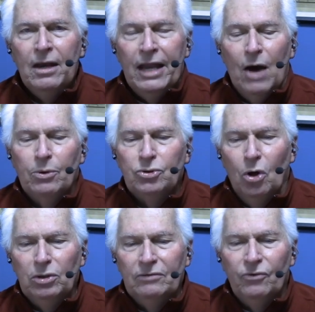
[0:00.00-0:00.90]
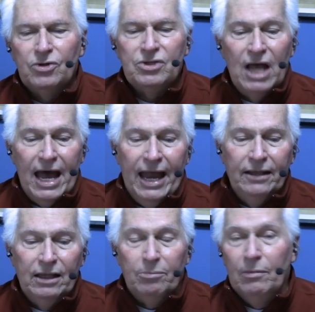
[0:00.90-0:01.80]
Now, we're told in verse 9
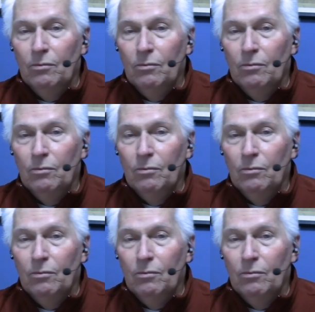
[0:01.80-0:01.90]
that